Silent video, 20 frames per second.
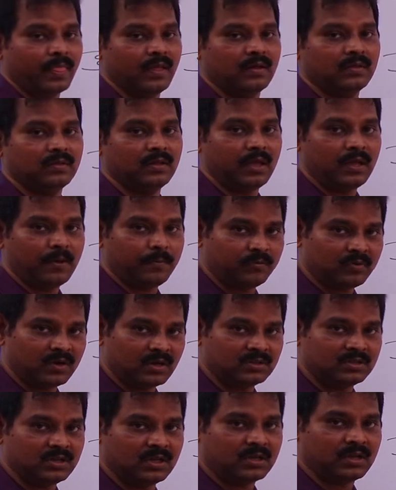The
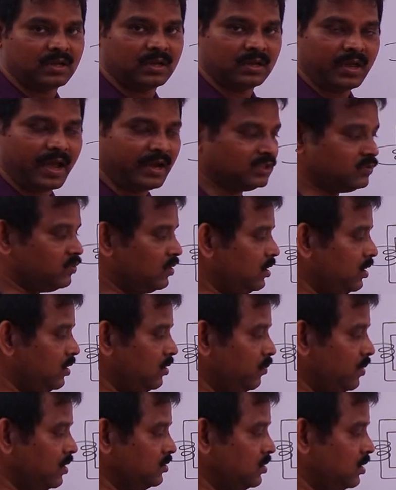efficiency
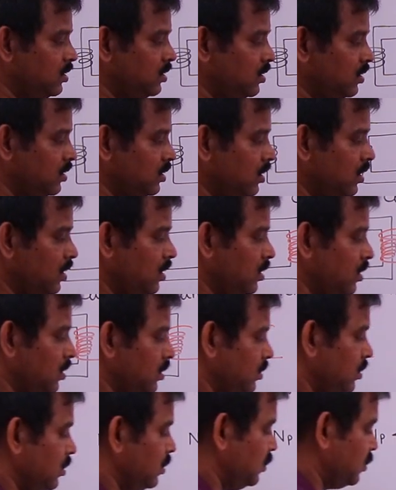actually measured
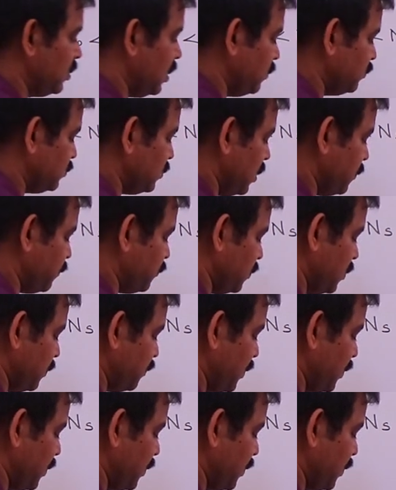in terms of